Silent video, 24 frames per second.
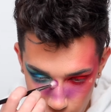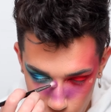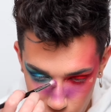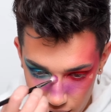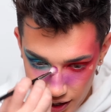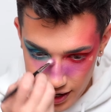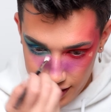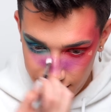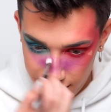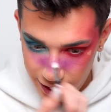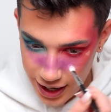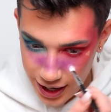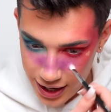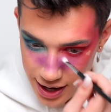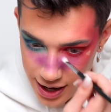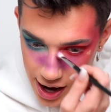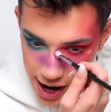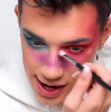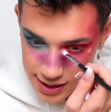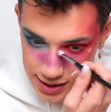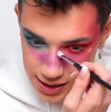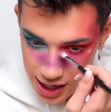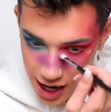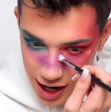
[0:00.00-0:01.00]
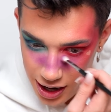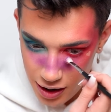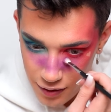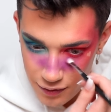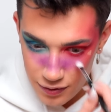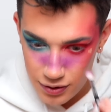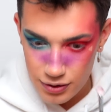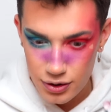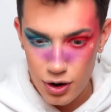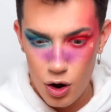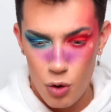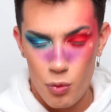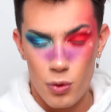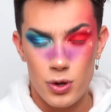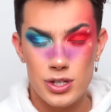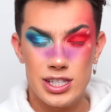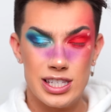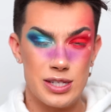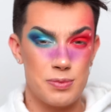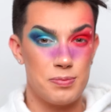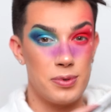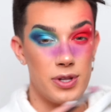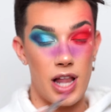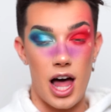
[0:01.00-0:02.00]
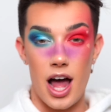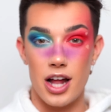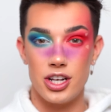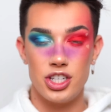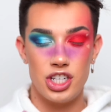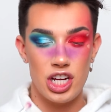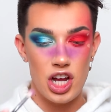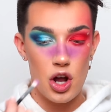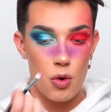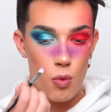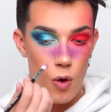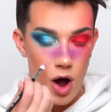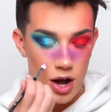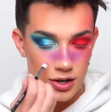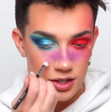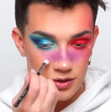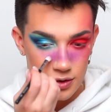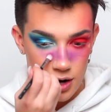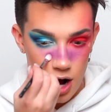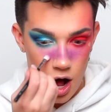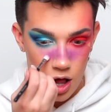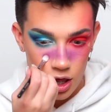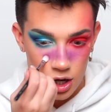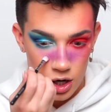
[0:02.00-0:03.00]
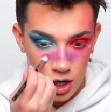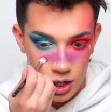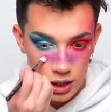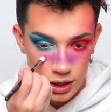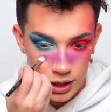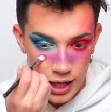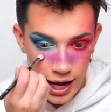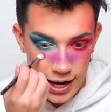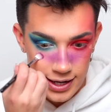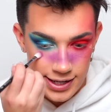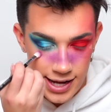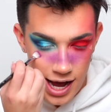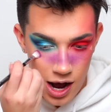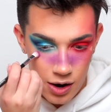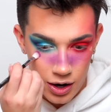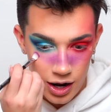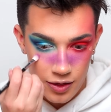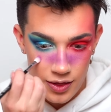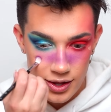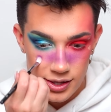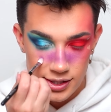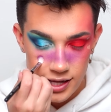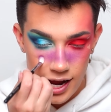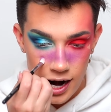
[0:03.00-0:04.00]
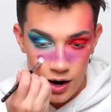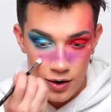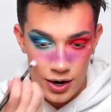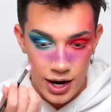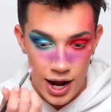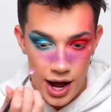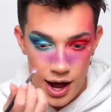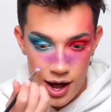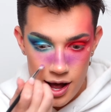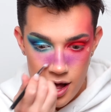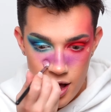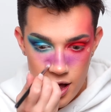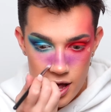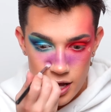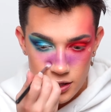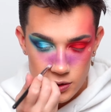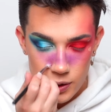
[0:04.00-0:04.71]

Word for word: I want to get like a nice kind of almost splotchy wash of color laid down in this area